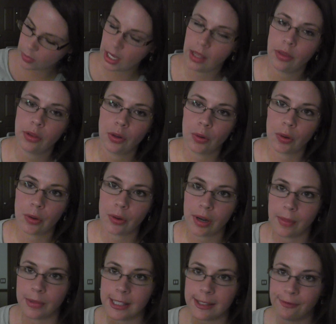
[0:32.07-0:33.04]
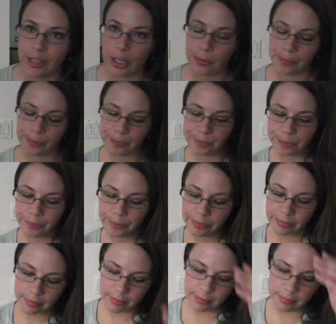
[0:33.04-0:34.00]
in the northern hemisphere.
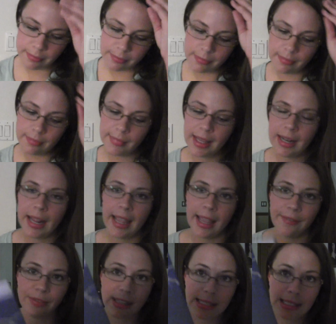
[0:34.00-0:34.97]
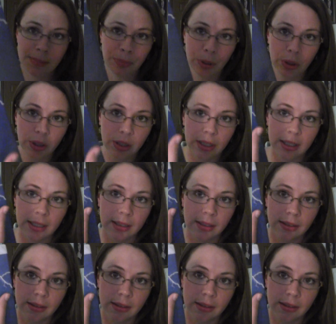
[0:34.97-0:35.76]
And I have this book,